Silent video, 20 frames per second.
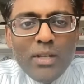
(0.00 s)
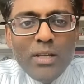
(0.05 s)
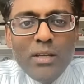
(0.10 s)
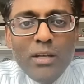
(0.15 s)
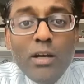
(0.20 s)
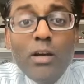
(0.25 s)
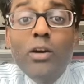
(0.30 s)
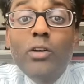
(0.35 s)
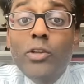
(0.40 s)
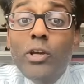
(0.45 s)

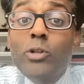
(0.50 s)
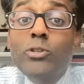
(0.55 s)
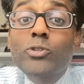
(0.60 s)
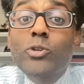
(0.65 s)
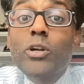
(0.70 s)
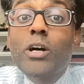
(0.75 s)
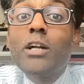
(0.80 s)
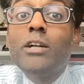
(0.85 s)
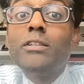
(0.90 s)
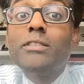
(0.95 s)
Uh, they only
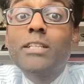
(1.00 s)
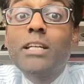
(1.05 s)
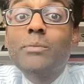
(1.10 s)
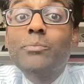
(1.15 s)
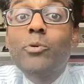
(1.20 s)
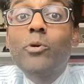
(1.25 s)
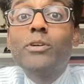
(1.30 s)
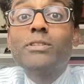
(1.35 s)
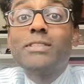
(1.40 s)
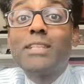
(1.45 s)
scored 110
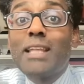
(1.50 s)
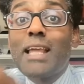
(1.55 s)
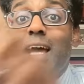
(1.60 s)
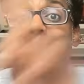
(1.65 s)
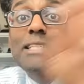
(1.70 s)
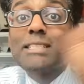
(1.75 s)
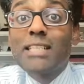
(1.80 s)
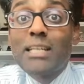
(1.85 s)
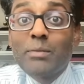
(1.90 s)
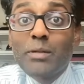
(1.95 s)
points the
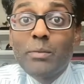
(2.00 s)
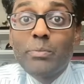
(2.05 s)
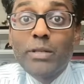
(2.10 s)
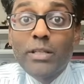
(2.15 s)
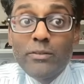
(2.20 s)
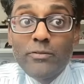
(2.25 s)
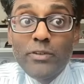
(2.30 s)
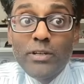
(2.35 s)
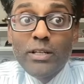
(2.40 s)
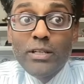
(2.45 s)
last time they
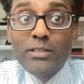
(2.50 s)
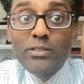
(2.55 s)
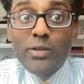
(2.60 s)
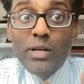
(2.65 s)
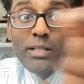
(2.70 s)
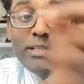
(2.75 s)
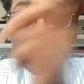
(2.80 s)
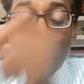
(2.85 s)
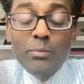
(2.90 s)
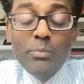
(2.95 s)
played Phoenix, so
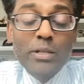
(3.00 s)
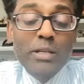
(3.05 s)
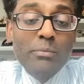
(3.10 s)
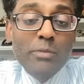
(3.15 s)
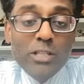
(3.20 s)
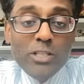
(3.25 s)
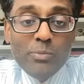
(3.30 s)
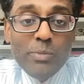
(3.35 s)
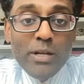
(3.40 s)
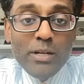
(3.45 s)
I think they'll play
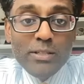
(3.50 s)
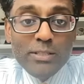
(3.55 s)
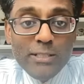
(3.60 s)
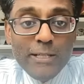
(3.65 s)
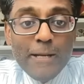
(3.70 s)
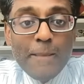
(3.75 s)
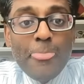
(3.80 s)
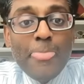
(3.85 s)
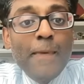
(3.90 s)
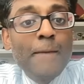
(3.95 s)
much better
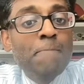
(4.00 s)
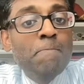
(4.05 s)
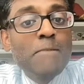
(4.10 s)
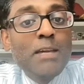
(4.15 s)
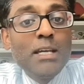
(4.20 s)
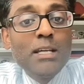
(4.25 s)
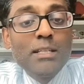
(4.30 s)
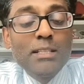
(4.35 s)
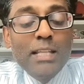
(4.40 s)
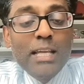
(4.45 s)
today,
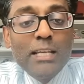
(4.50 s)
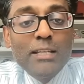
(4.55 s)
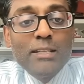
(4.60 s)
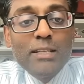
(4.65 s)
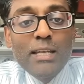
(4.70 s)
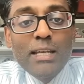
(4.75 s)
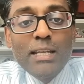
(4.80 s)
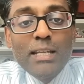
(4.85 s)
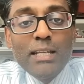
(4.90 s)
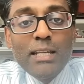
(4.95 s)
like
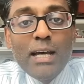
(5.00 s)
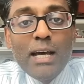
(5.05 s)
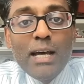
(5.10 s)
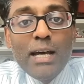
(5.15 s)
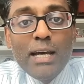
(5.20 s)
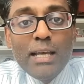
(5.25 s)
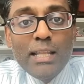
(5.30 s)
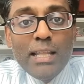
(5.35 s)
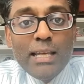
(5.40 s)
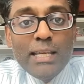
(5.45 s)
in
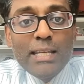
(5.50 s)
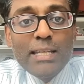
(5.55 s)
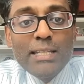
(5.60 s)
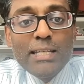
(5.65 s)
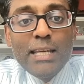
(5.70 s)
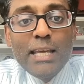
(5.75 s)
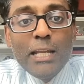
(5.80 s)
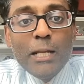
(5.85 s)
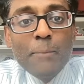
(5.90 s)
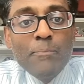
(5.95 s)
uh, like
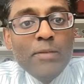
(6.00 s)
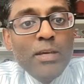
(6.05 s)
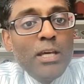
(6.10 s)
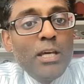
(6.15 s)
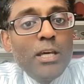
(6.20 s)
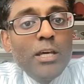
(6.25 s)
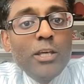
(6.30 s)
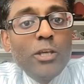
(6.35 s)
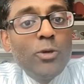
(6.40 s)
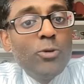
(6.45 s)
Indiana.
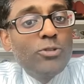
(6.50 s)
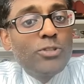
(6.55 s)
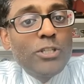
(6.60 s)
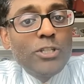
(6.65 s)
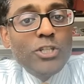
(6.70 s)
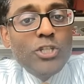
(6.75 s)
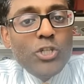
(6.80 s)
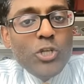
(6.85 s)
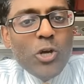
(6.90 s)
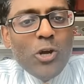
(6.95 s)

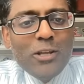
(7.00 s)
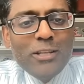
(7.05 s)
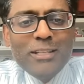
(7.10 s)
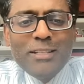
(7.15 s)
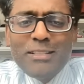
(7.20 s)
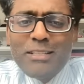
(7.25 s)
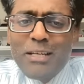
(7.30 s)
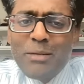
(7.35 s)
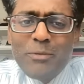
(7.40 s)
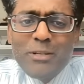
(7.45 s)
Houston,
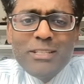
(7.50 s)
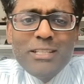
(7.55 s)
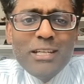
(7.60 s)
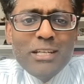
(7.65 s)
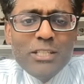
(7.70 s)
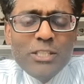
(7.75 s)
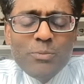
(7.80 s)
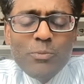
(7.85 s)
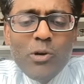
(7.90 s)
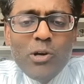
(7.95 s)
Charlotte. I'm going to take
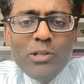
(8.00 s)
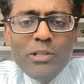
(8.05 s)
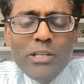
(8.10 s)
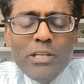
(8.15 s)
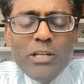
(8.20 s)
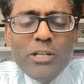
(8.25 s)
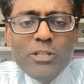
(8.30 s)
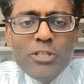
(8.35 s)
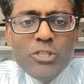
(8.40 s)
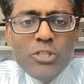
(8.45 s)
a small
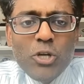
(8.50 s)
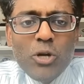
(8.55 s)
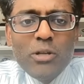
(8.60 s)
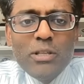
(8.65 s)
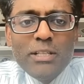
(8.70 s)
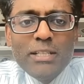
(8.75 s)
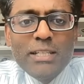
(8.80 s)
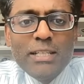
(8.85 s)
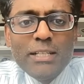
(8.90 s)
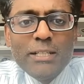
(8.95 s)
lean on
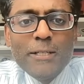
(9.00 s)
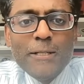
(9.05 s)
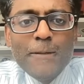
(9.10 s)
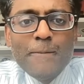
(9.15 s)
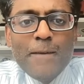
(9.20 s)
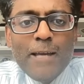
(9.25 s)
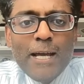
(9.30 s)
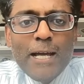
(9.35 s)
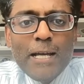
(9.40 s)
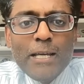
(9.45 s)
Charlotte here.
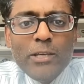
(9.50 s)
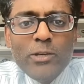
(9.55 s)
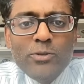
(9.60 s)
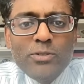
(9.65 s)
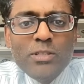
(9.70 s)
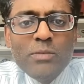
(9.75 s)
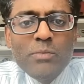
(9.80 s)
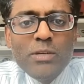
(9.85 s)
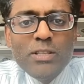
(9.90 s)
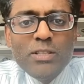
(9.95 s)
Uh,
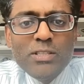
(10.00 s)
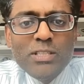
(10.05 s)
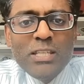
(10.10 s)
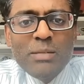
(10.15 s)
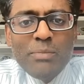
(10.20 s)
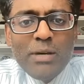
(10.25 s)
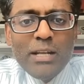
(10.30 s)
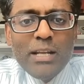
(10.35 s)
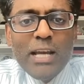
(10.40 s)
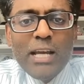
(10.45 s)
Houston beat this
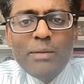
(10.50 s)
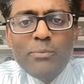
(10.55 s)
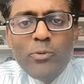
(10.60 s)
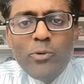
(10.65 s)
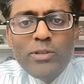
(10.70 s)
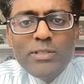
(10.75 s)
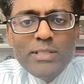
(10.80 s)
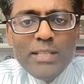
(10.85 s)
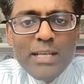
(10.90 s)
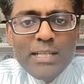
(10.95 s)
team by nine
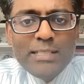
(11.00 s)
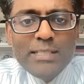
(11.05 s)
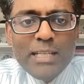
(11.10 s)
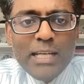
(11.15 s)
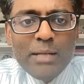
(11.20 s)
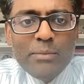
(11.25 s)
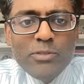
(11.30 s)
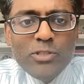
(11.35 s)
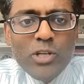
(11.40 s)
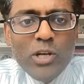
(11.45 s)
points last
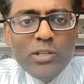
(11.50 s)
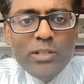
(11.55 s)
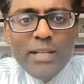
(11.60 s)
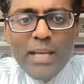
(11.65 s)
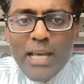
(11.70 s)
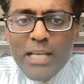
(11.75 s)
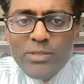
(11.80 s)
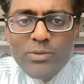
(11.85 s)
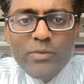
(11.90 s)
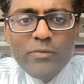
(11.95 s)
time. Charlotte
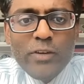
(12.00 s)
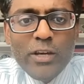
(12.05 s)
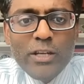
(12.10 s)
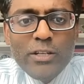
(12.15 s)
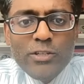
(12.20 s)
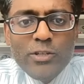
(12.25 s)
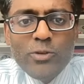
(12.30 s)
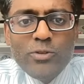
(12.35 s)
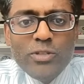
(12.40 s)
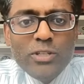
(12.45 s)
has
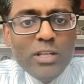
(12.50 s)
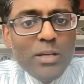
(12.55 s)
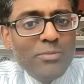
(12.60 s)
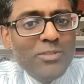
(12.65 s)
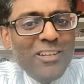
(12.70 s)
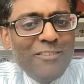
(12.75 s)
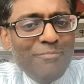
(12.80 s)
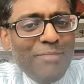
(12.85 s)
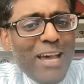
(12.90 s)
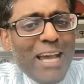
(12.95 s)
revenge. Houston comes
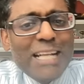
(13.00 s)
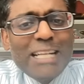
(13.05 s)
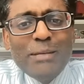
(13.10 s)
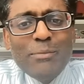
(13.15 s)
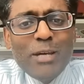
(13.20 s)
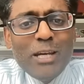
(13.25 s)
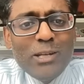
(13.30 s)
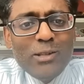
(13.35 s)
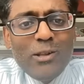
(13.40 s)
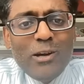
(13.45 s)
off
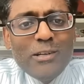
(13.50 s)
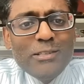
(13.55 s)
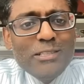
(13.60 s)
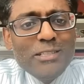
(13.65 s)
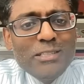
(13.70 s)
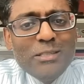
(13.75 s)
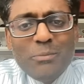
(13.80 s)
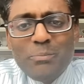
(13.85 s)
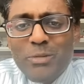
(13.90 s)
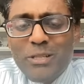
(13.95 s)
back-to-back
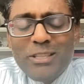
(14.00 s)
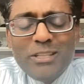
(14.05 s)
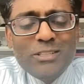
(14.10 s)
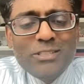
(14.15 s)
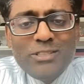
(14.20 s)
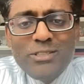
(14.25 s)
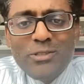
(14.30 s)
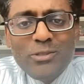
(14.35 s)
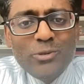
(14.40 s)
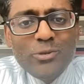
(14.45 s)
losses, but they're
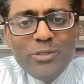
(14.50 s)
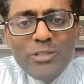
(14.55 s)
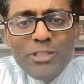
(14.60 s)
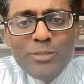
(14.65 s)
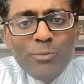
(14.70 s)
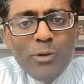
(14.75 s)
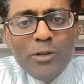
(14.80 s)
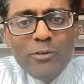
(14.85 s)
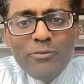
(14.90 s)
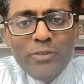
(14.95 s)
still only a
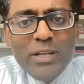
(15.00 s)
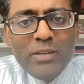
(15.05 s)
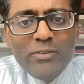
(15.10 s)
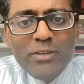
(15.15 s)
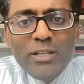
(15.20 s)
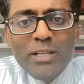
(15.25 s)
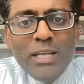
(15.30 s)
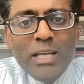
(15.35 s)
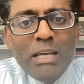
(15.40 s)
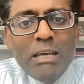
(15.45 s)
small
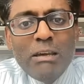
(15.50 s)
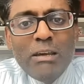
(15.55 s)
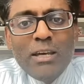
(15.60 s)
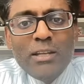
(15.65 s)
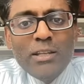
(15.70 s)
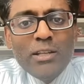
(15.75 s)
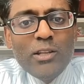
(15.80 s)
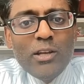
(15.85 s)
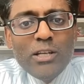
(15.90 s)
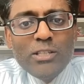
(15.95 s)
favorite.
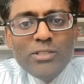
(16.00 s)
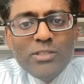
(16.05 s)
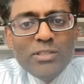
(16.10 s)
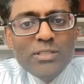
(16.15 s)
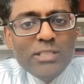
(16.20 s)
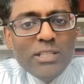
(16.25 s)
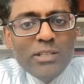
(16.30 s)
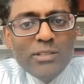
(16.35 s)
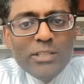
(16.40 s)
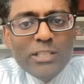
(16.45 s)
They lost to the
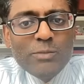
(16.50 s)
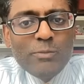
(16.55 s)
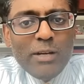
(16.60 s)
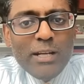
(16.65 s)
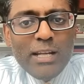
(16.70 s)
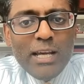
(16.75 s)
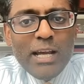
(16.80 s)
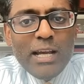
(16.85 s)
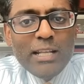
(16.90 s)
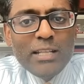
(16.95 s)
Celtics by
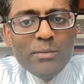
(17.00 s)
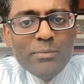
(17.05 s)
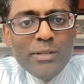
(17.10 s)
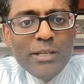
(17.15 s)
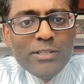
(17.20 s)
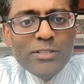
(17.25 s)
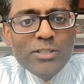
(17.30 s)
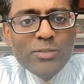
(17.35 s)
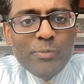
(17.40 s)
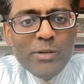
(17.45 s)
nine and the
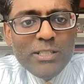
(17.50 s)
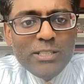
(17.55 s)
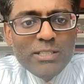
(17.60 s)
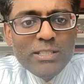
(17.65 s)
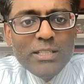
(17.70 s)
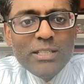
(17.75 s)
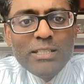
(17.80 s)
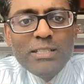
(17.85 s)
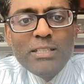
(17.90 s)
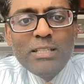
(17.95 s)
Blazers by
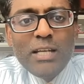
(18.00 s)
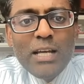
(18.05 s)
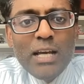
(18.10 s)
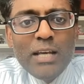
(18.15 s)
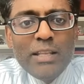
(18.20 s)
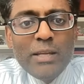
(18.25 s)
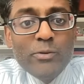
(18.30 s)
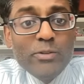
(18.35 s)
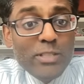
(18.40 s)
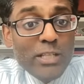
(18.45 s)
six. Uh,
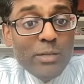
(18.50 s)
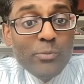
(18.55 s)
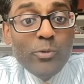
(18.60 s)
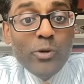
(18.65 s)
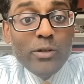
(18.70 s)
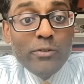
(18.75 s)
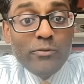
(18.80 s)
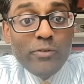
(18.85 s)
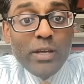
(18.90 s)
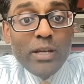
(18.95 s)
they were
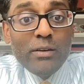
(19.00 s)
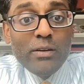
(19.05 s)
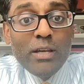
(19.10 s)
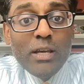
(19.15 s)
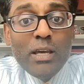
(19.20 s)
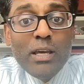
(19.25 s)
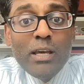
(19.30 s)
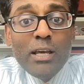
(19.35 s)
10-point favorite.